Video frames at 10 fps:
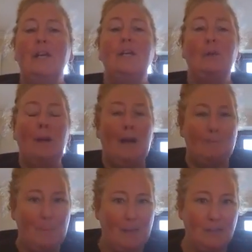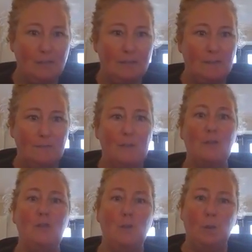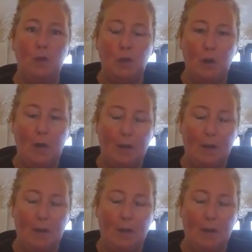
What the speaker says: you will have patience, because you